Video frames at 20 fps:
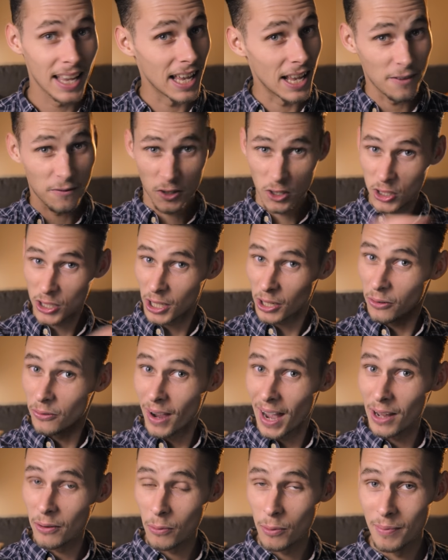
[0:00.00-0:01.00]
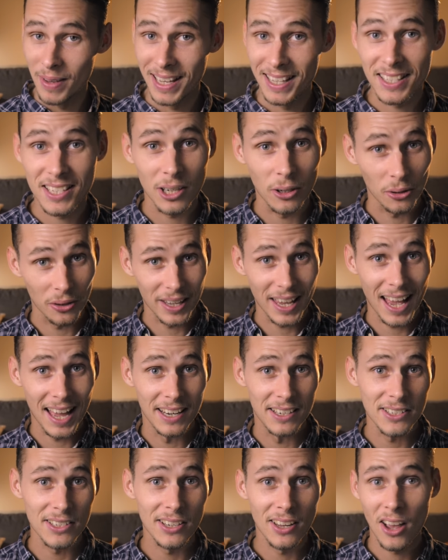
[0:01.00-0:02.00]
If you stick around with me until the
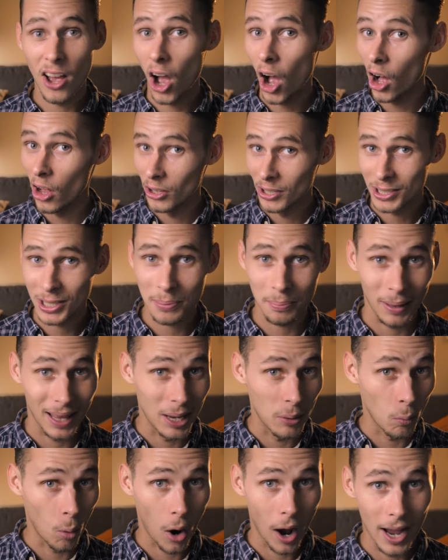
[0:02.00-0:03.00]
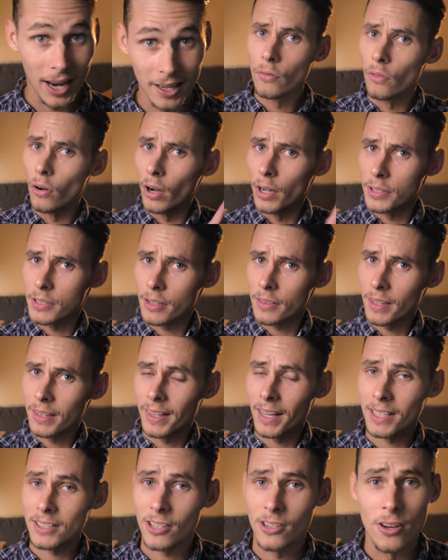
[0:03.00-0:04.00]
end, I'll explain why. Right, I
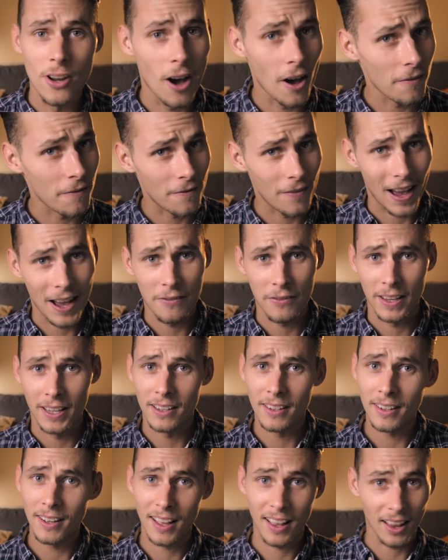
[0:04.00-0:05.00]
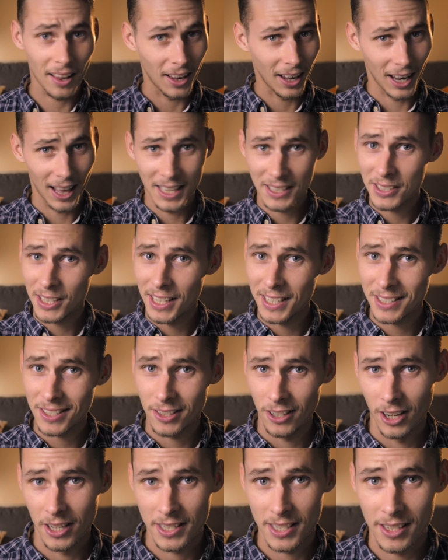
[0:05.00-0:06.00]
think that's enough babbling. Let's get
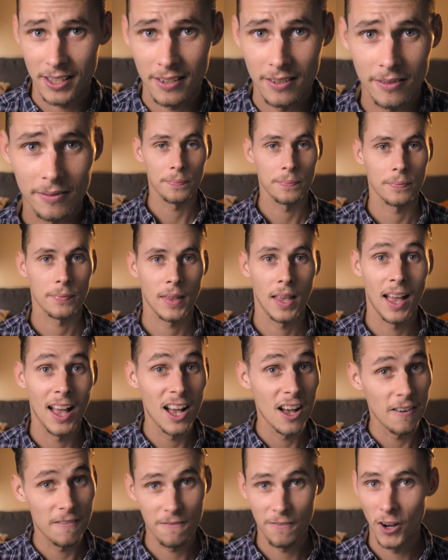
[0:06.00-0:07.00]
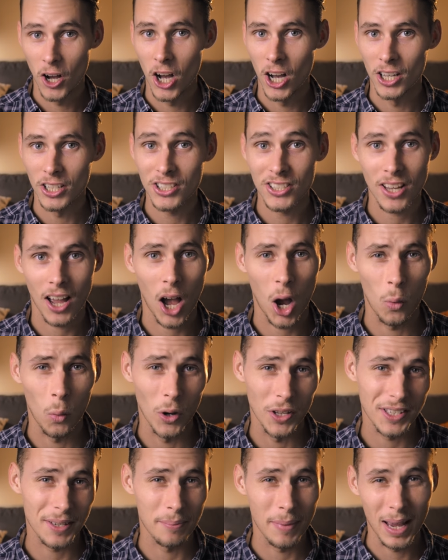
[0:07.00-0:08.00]
started. First, I
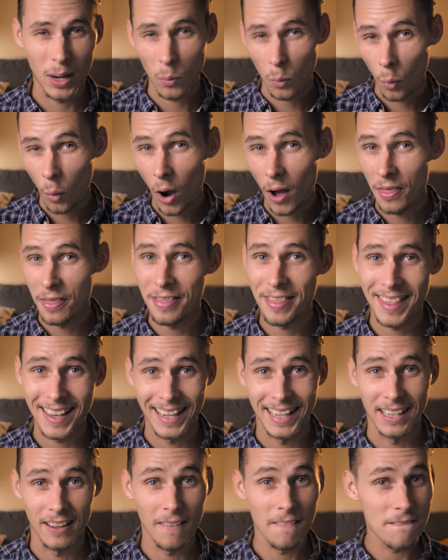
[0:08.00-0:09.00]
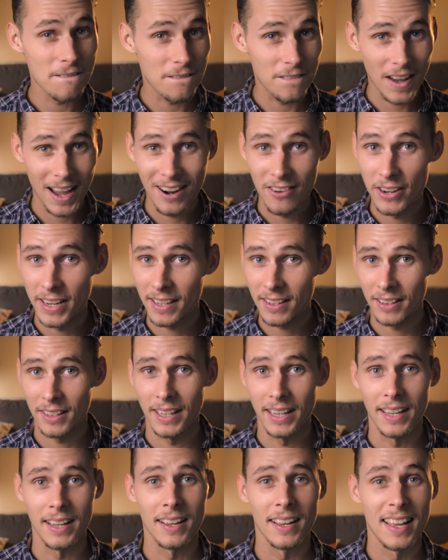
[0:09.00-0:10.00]
want to make one thing very
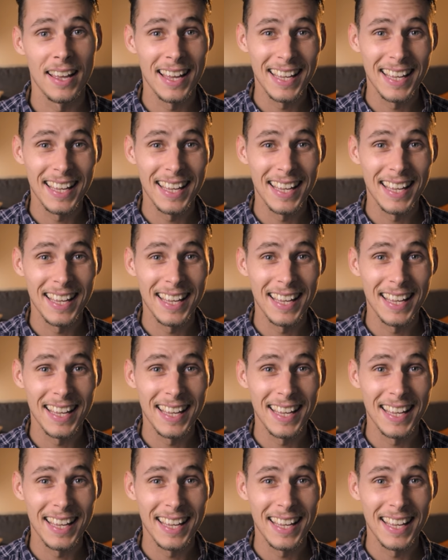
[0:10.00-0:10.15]
clear.